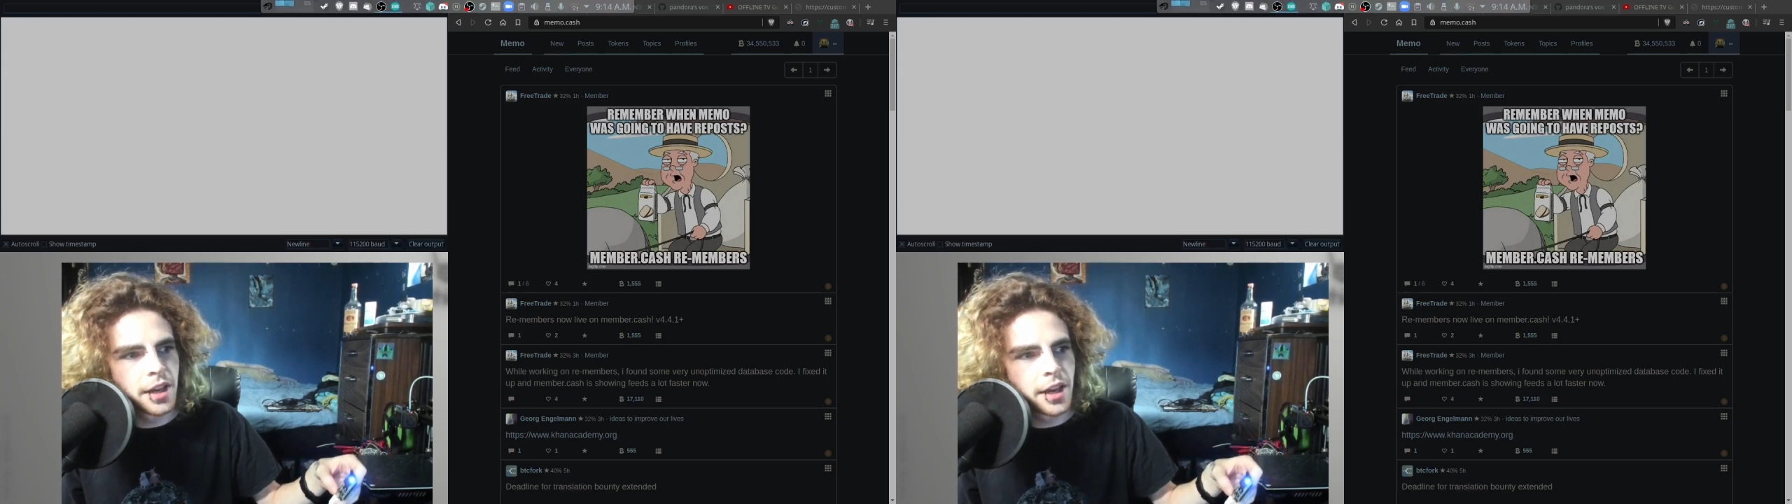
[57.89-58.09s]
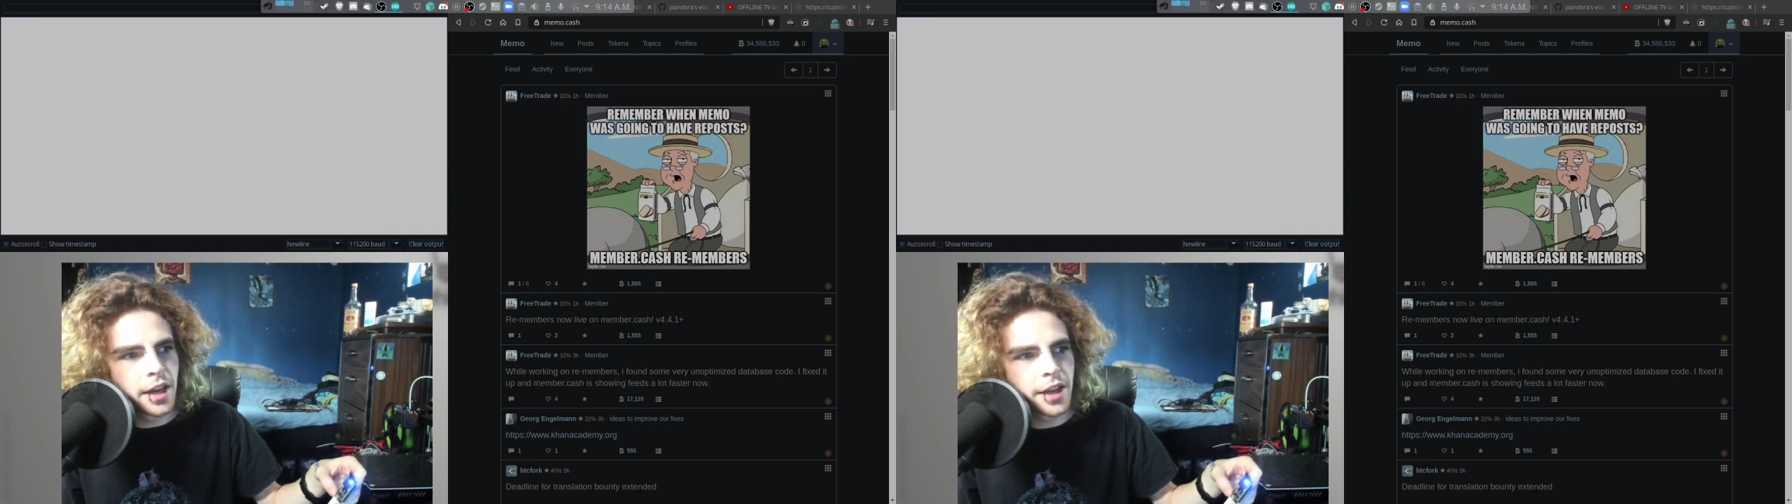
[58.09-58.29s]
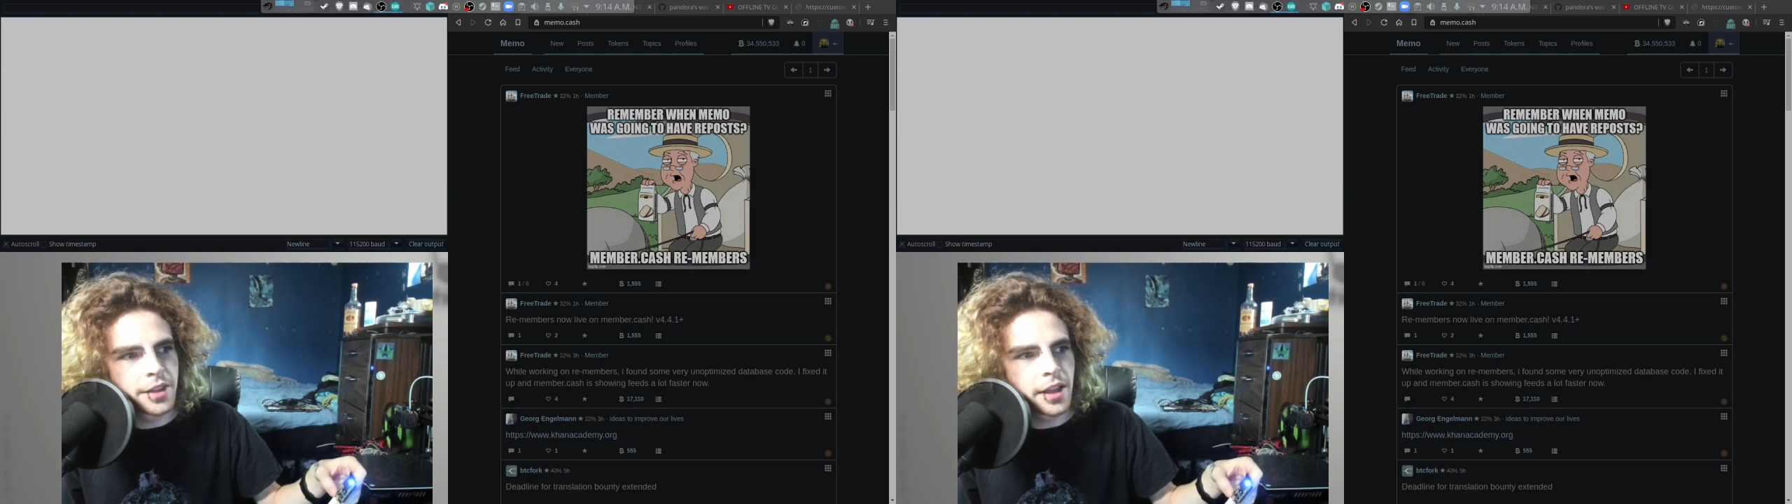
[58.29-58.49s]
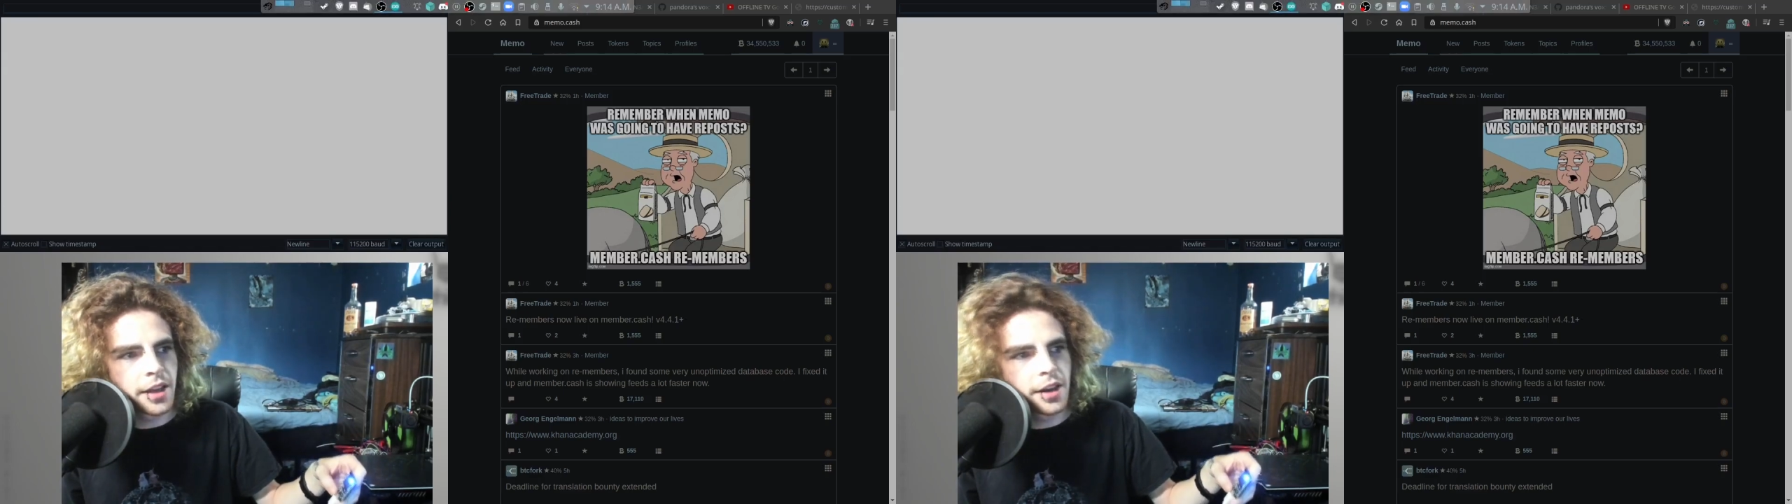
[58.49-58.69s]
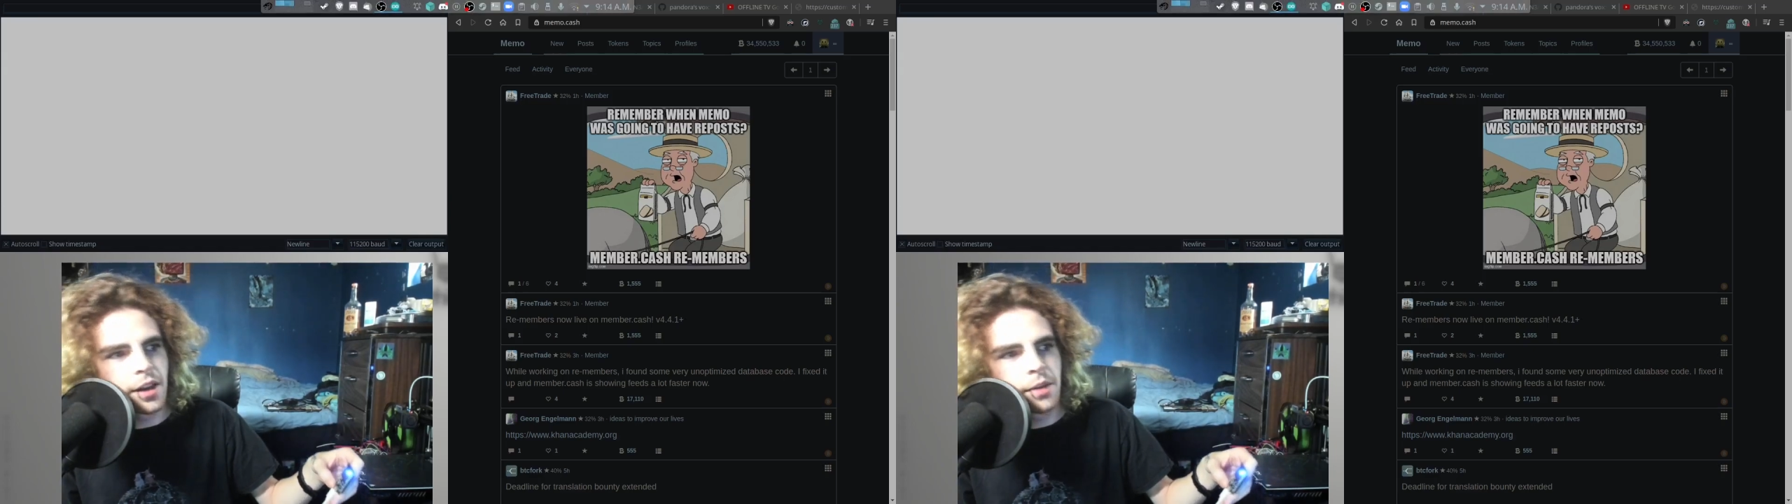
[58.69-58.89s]
and then
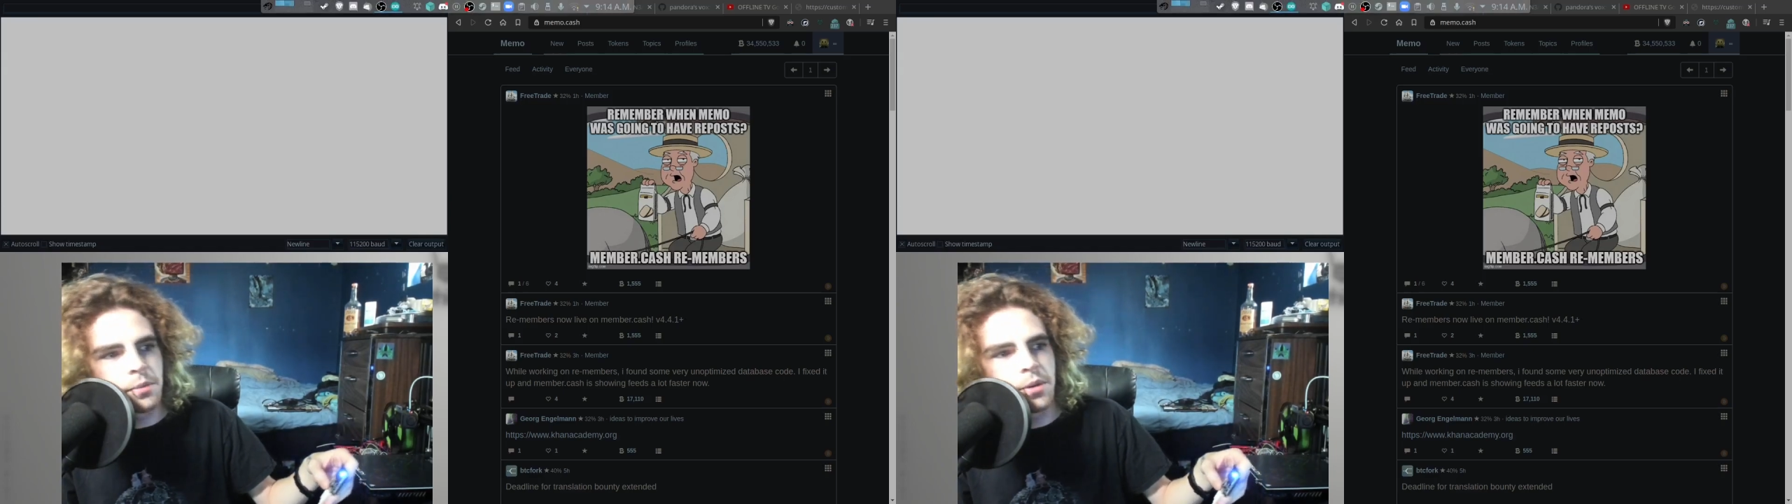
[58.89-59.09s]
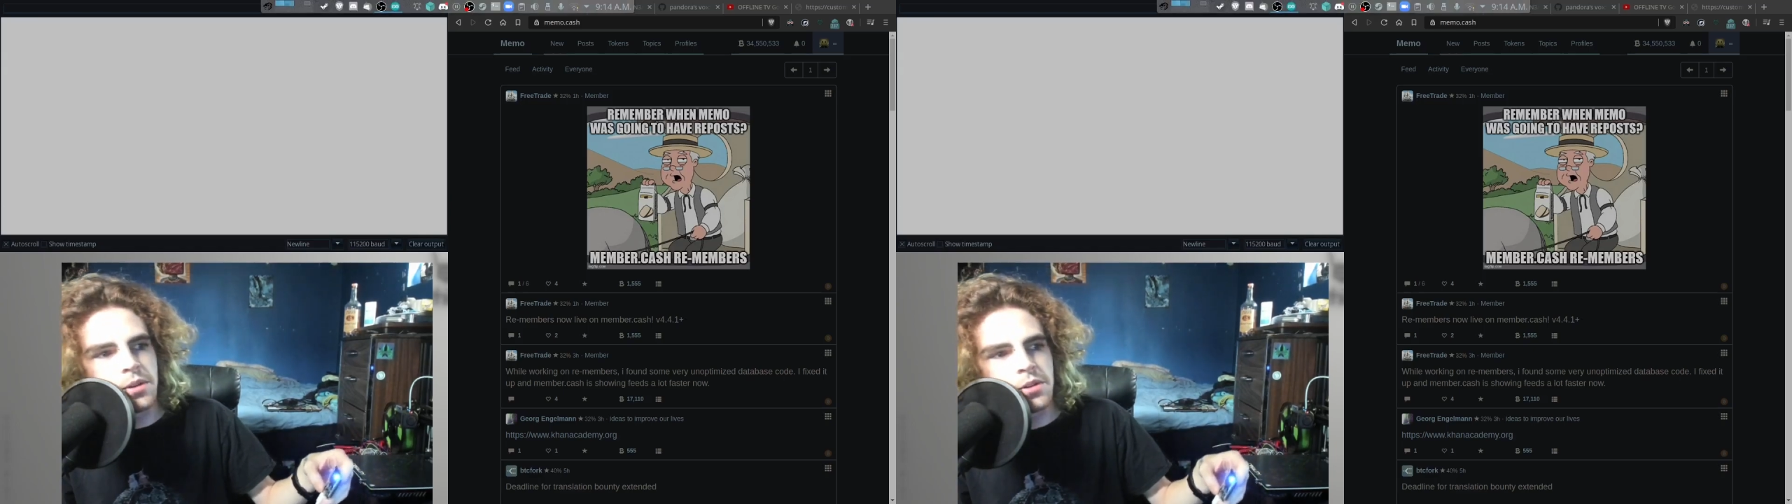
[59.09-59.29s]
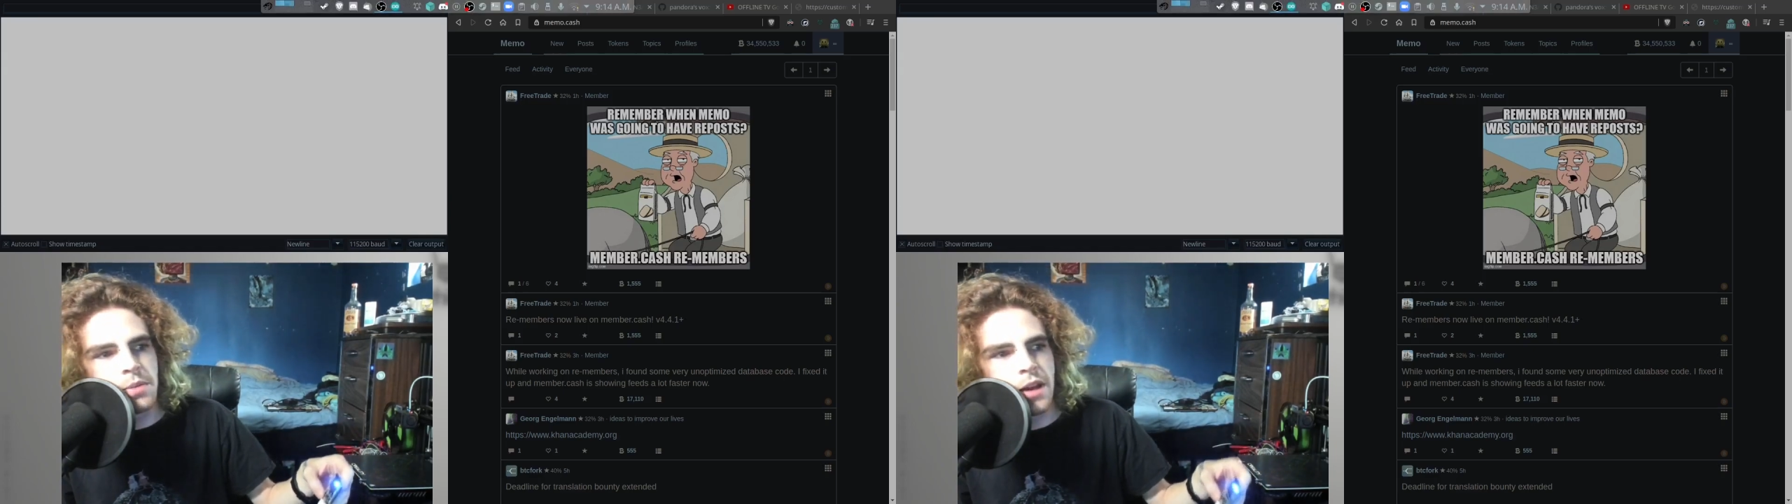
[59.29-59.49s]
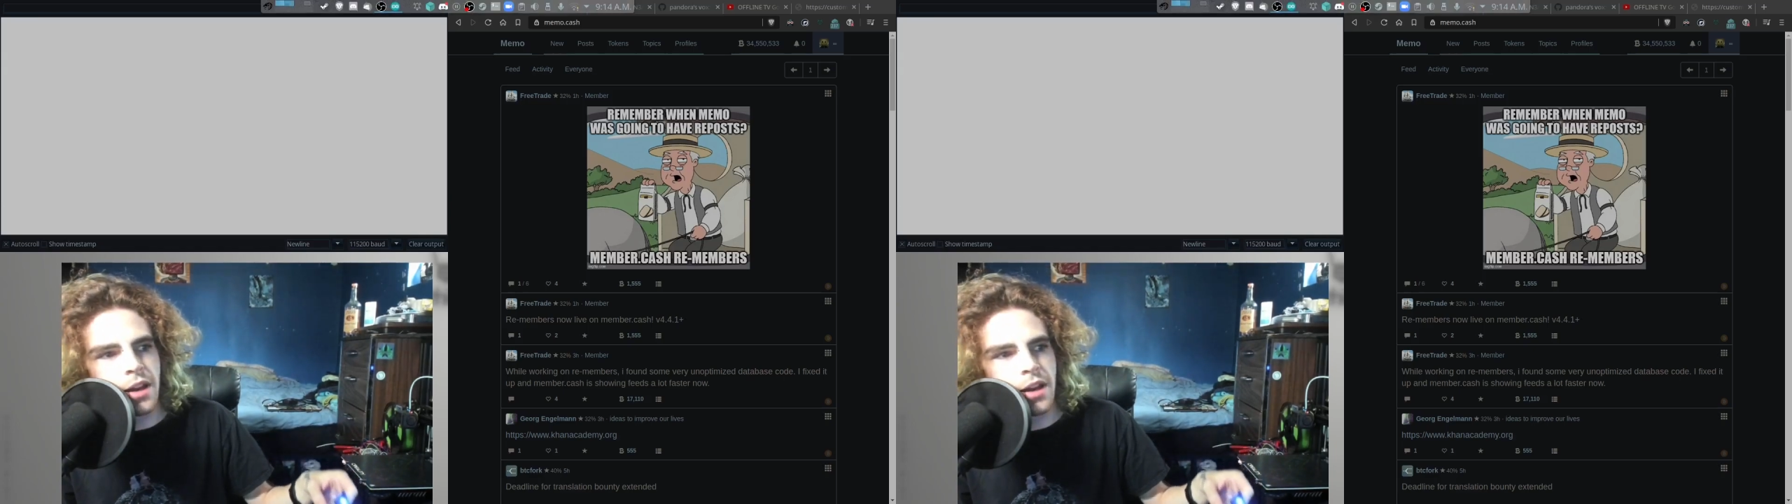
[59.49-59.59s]
I'm going to make